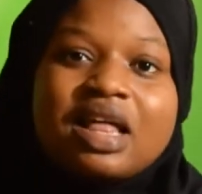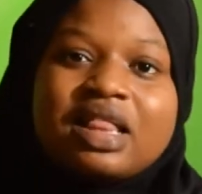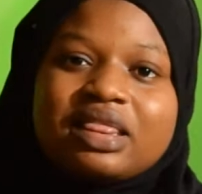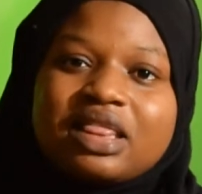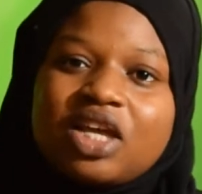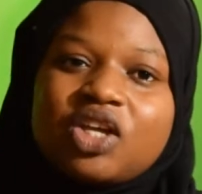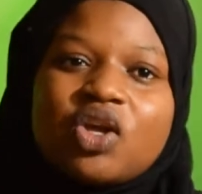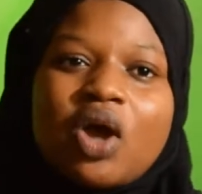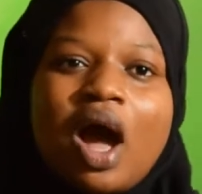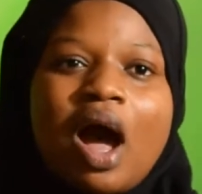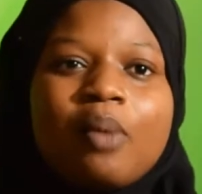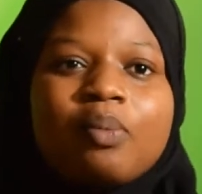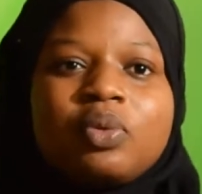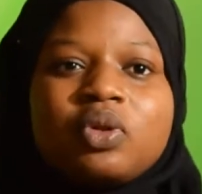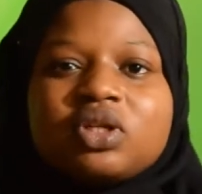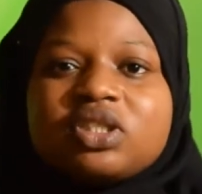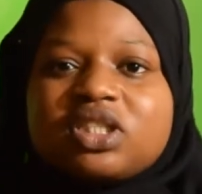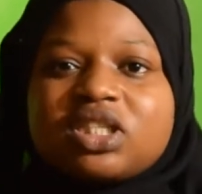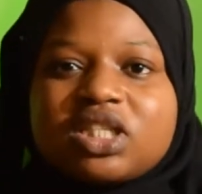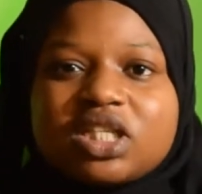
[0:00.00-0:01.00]
then your
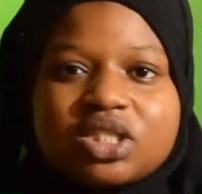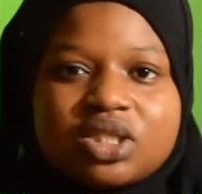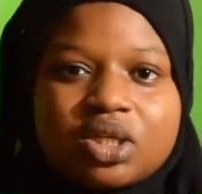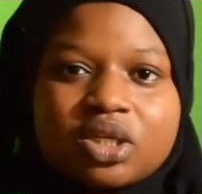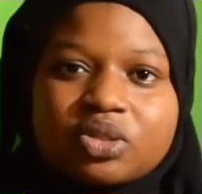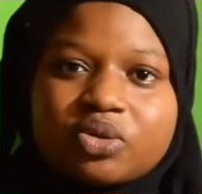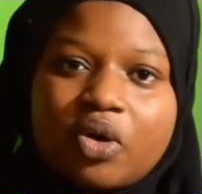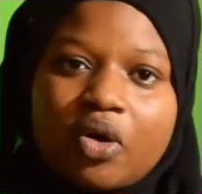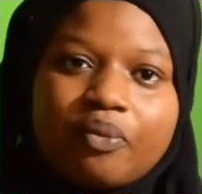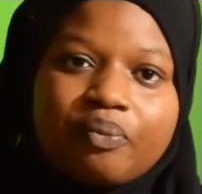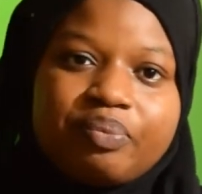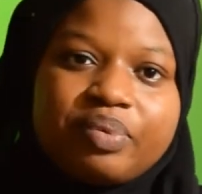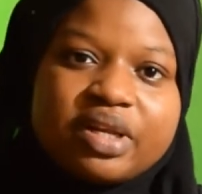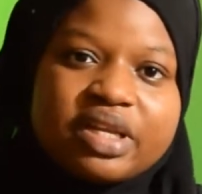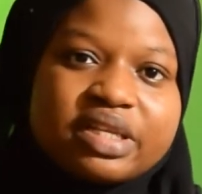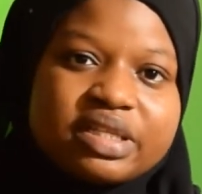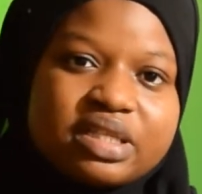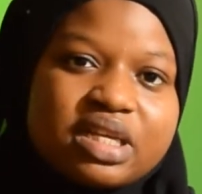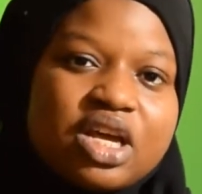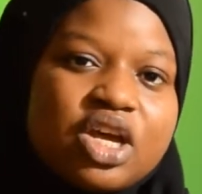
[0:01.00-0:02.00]
ablution is not
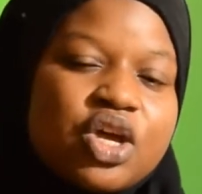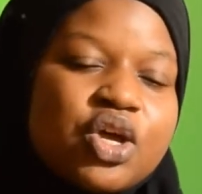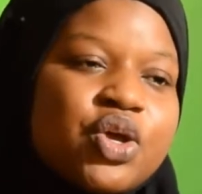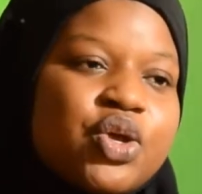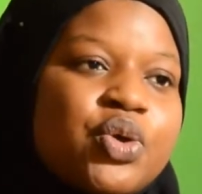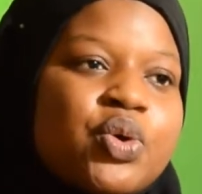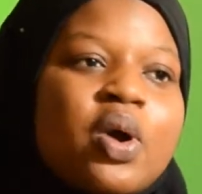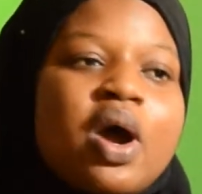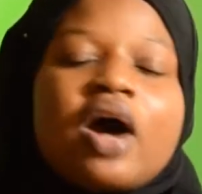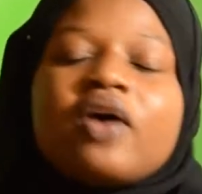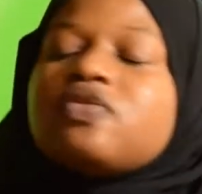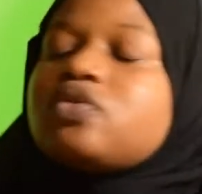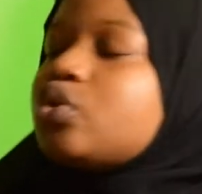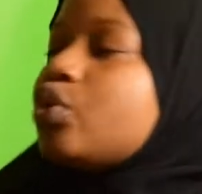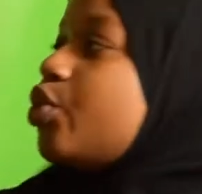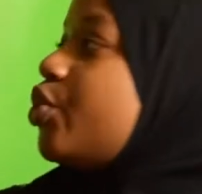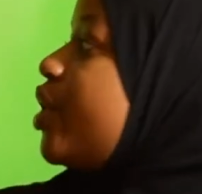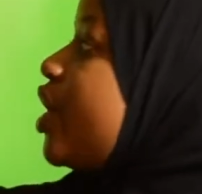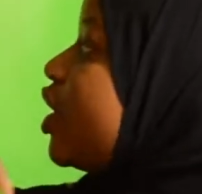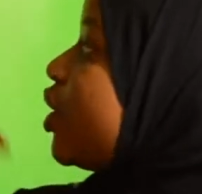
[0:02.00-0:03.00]
complete. You have to
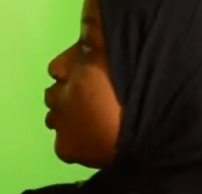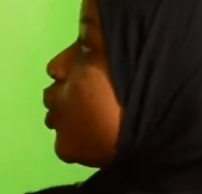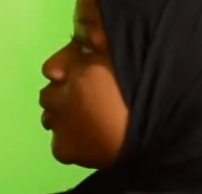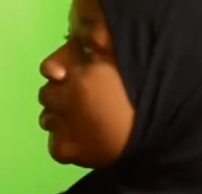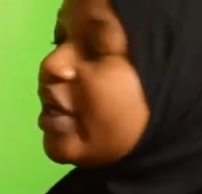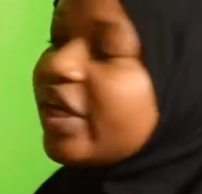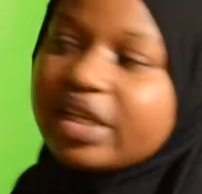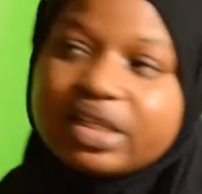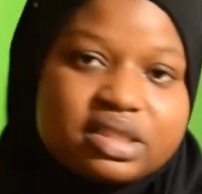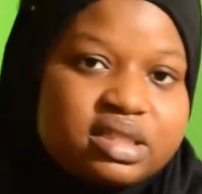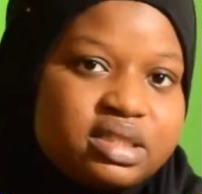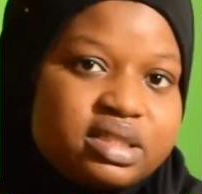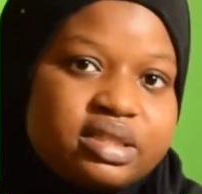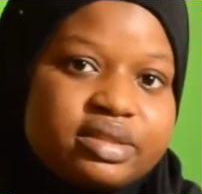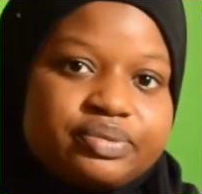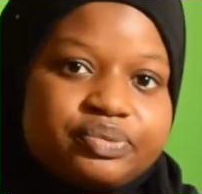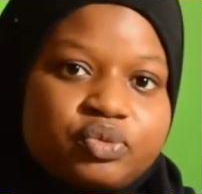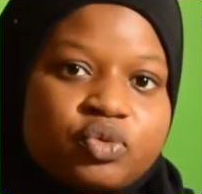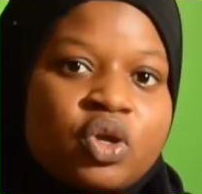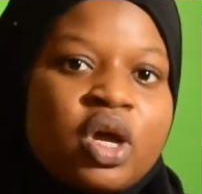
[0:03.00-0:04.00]
redo it.
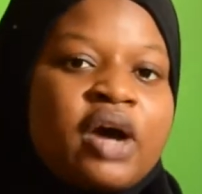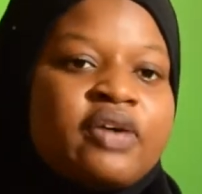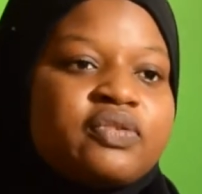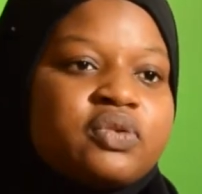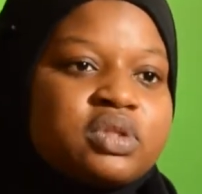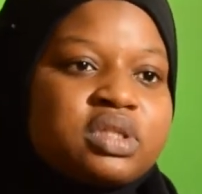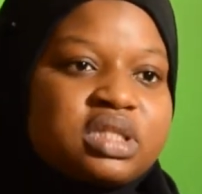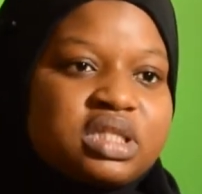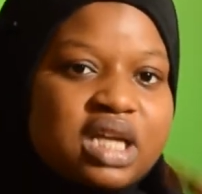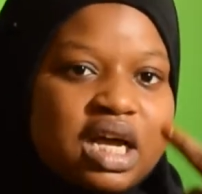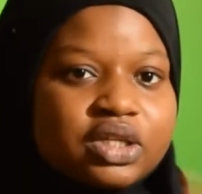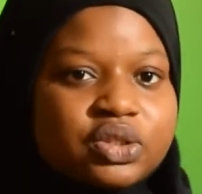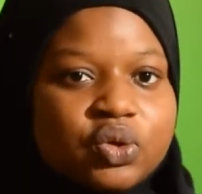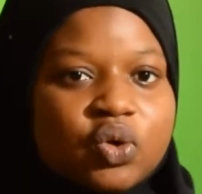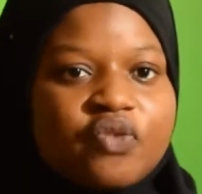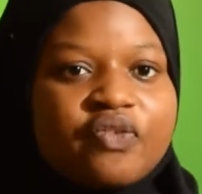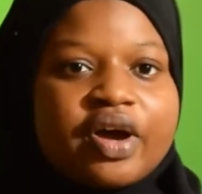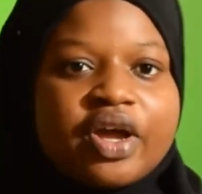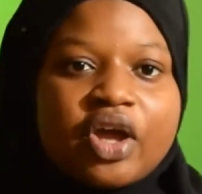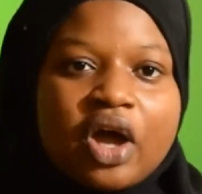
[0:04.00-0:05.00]
You have to start
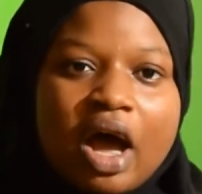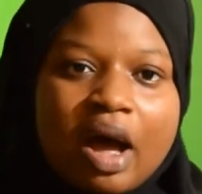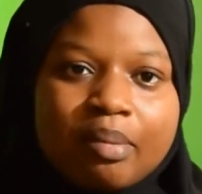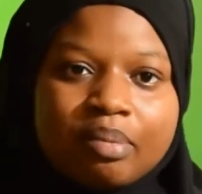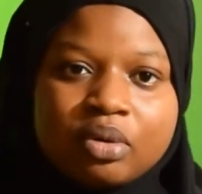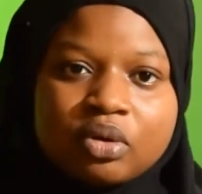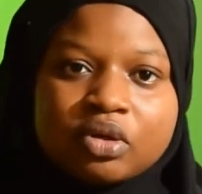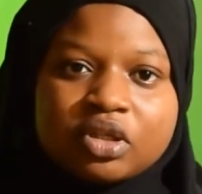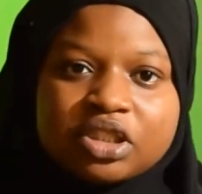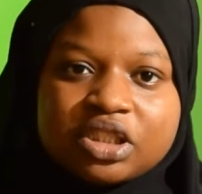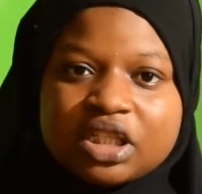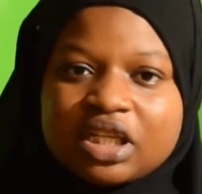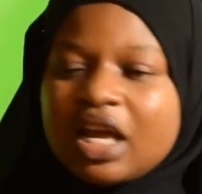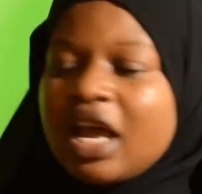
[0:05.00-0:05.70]
over your ablution.